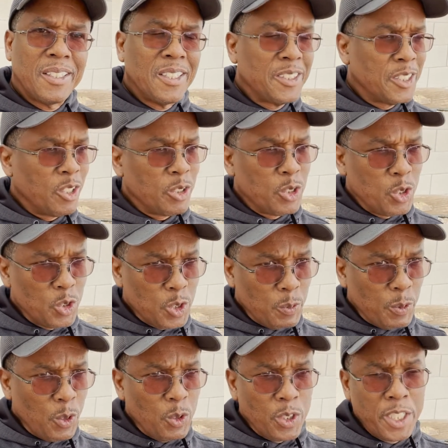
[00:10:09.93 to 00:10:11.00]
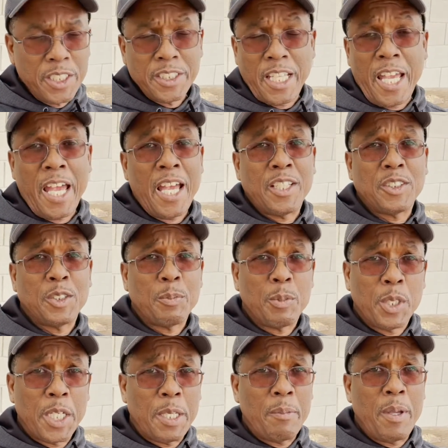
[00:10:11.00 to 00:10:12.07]
They'll use the police as the
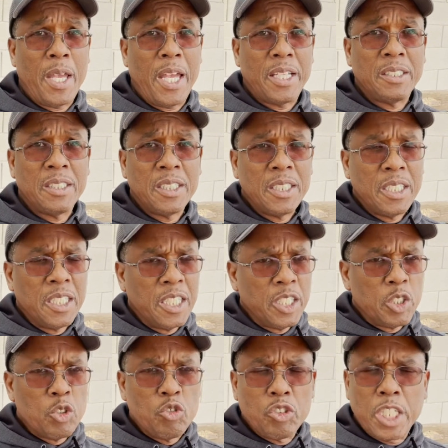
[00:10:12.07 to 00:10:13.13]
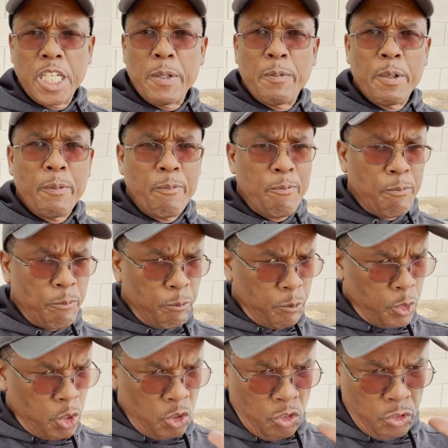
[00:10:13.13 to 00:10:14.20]
boogeyman. You can keep them,
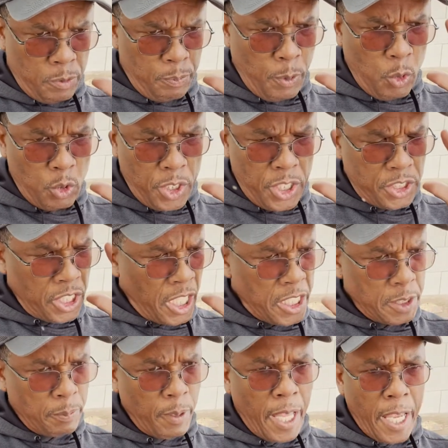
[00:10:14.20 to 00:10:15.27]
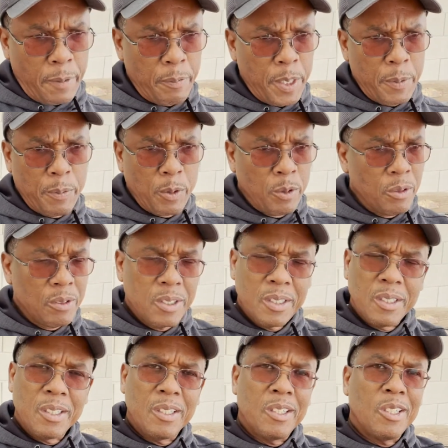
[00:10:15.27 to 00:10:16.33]
the police hates black people.
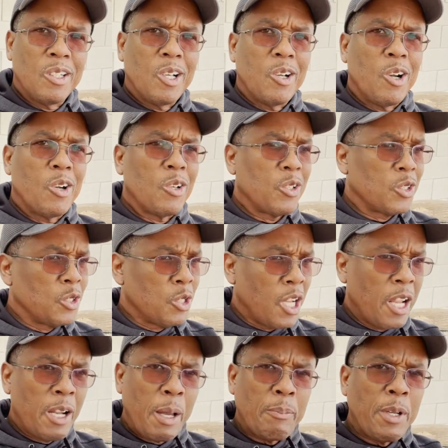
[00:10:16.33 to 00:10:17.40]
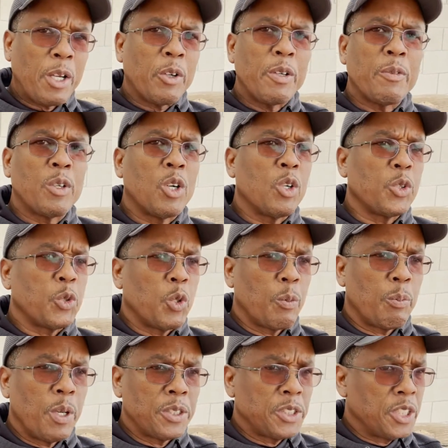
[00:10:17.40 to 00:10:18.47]
I'm not going to even go through a
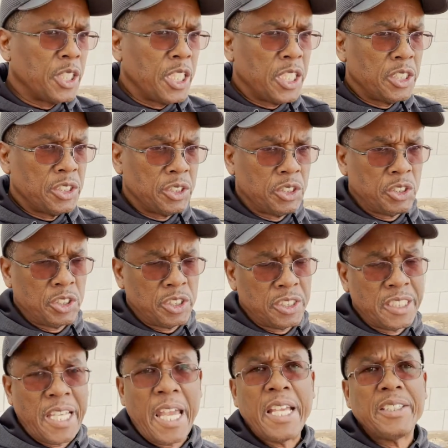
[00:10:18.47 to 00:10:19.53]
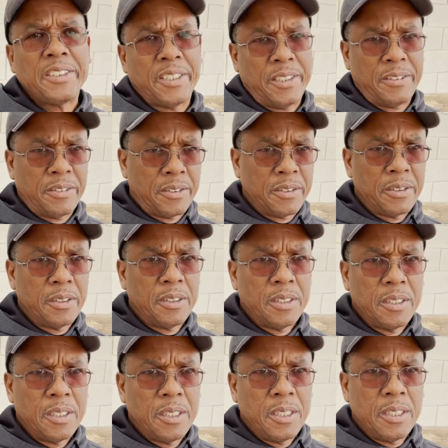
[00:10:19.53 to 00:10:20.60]
bunch of these cases.
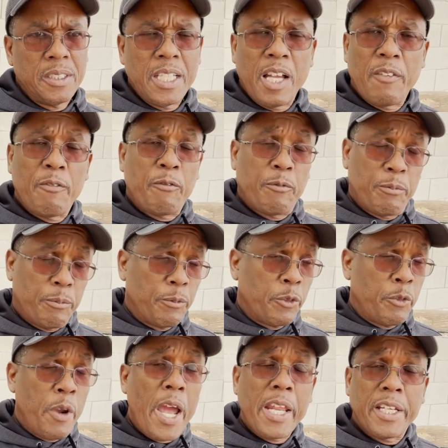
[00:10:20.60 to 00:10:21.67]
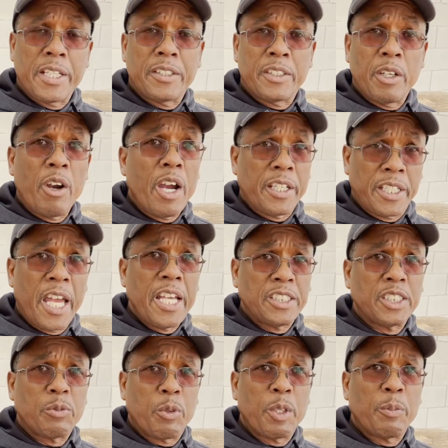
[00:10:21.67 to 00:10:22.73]
Now, granted, there are
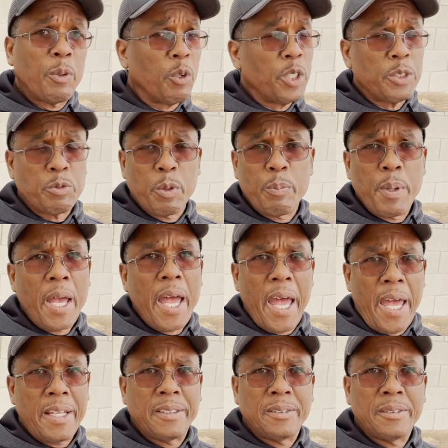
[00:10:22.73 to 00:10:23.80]
cases where the police were bad